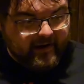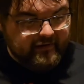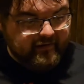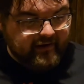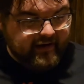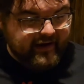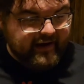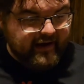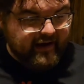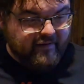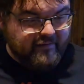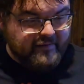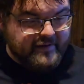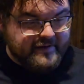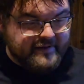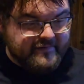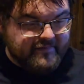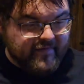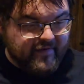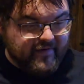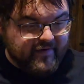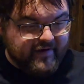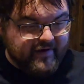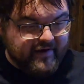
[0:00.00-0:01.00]
like how it's
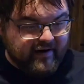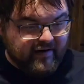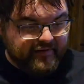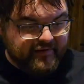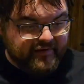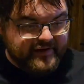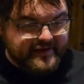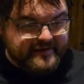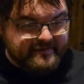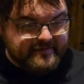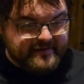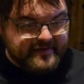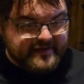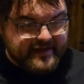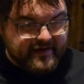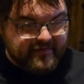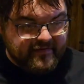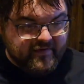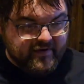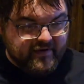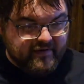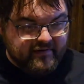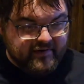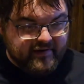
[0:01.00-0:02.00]
very oddly
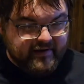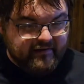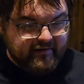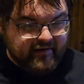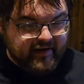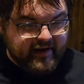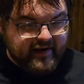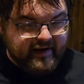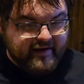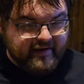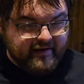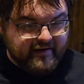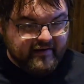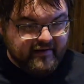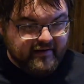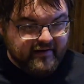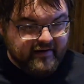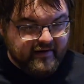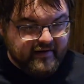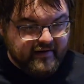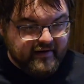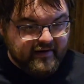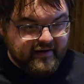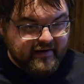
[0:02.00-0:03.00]
specifically like
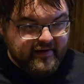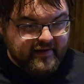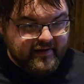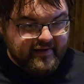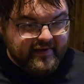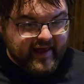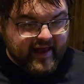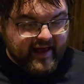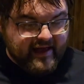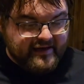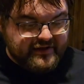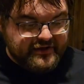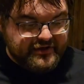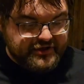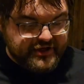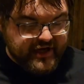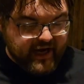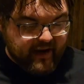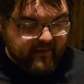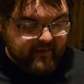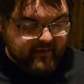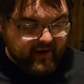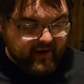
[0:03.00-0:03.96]
that shape.